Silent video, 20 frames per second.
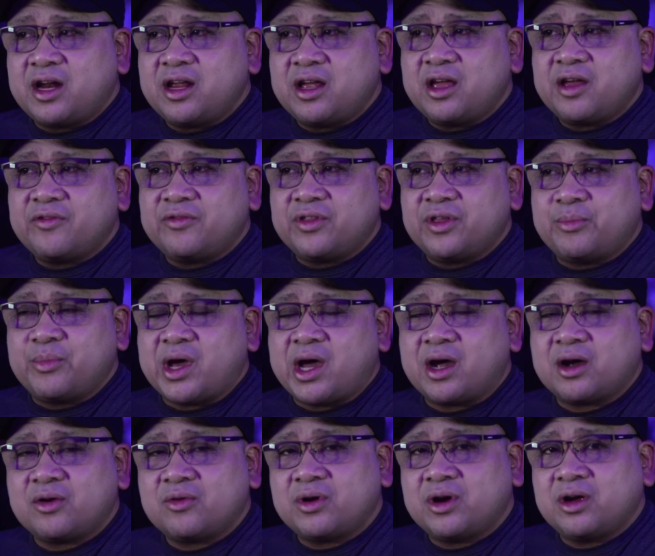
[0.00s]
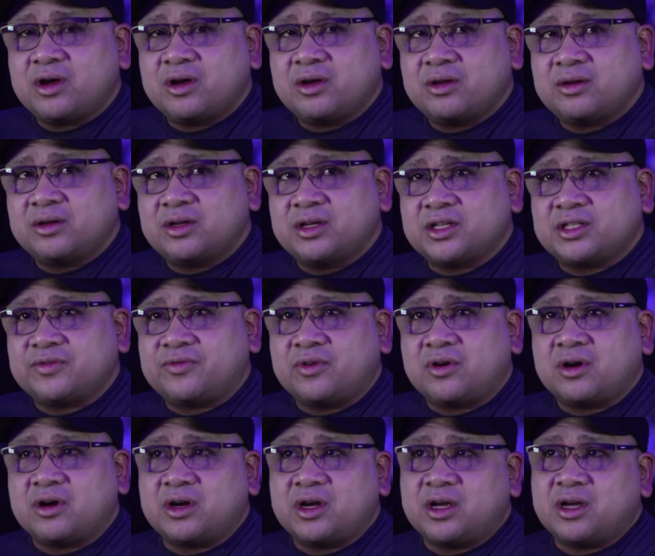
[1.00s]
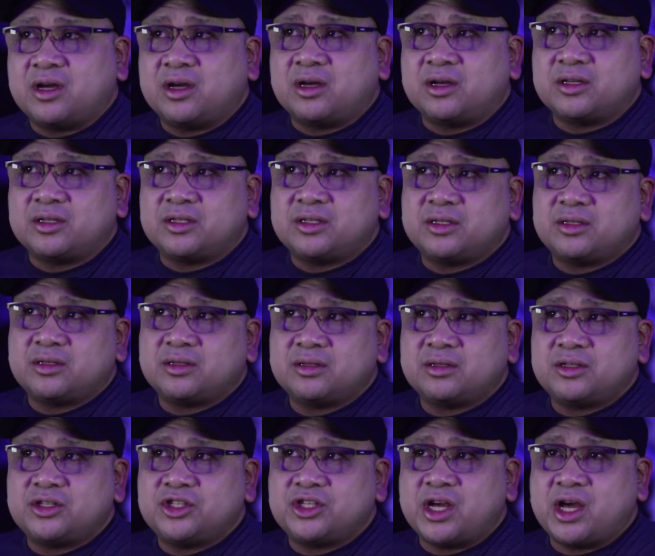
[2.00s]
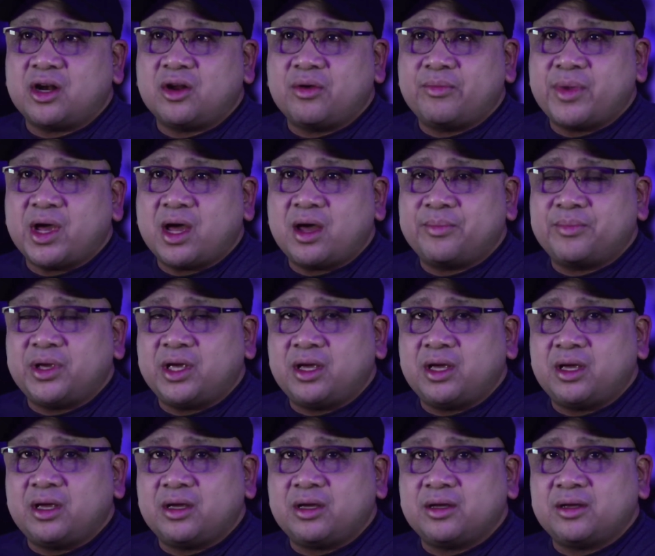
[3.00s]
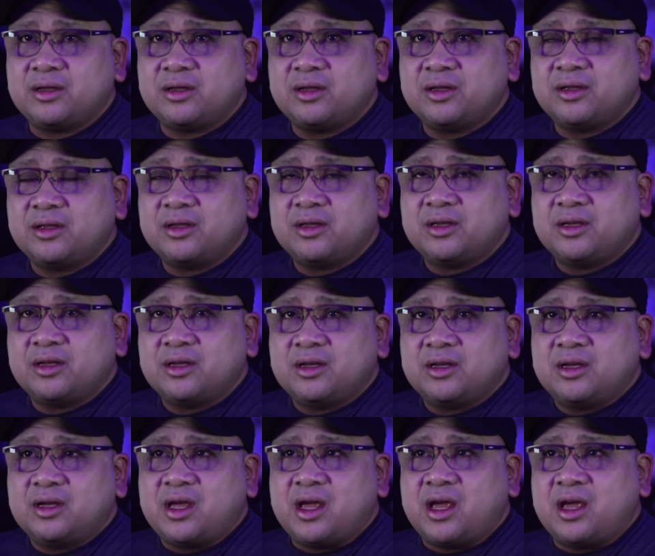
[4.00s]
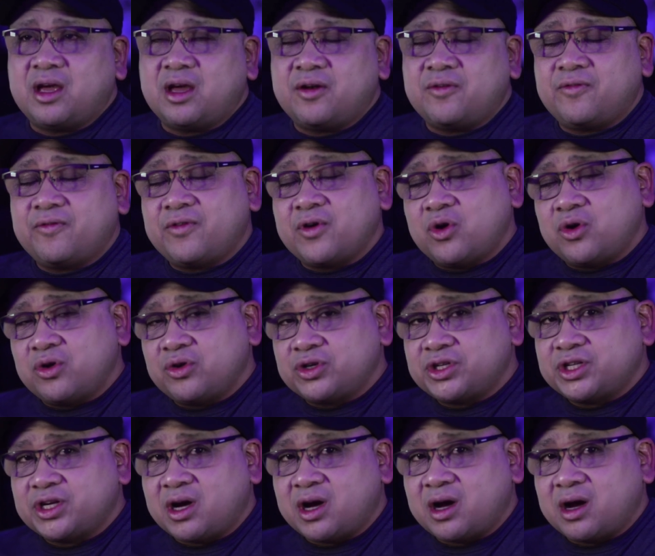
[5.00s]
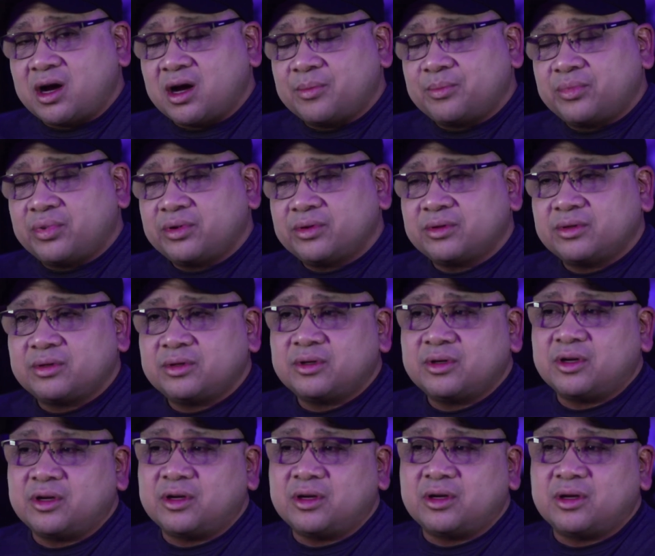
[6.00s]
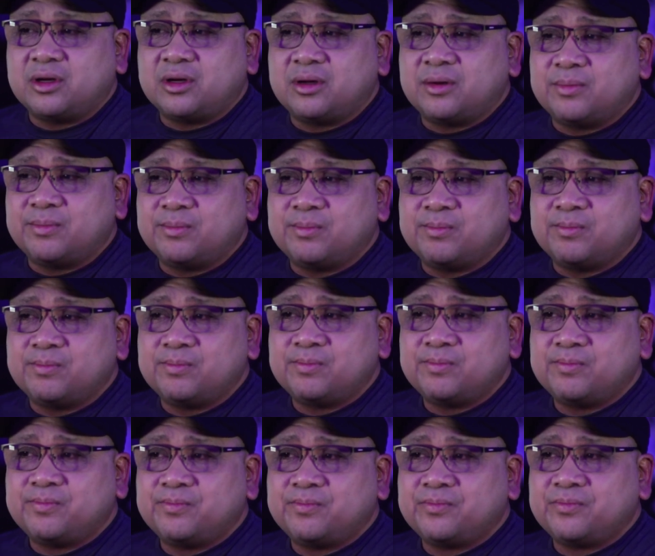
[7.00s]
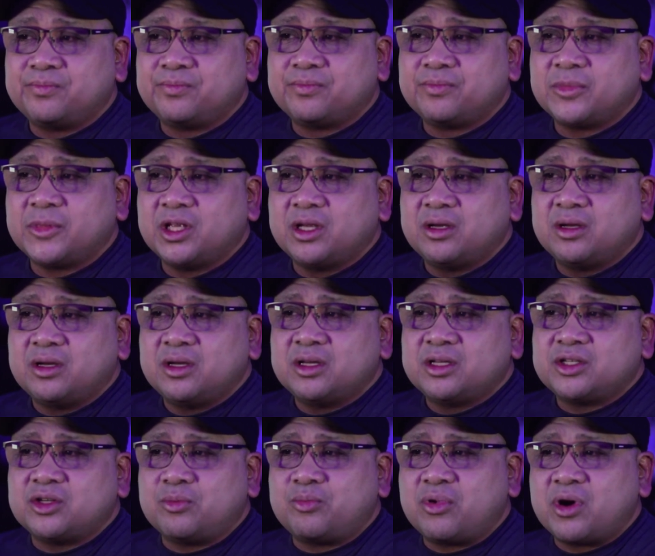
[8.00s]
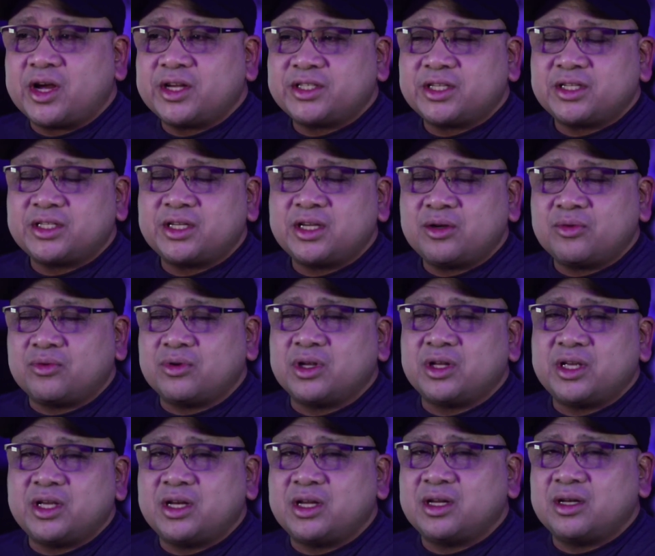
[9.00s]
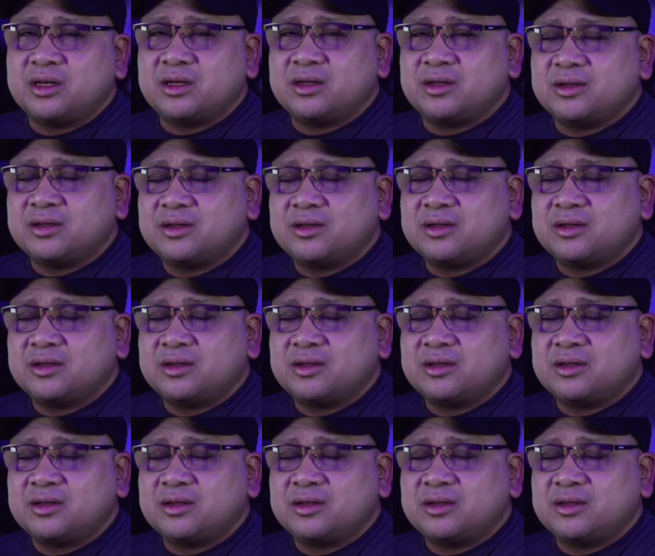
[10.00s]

of have the background as far as channel mapping and Photoshop. Um, so processing really didn't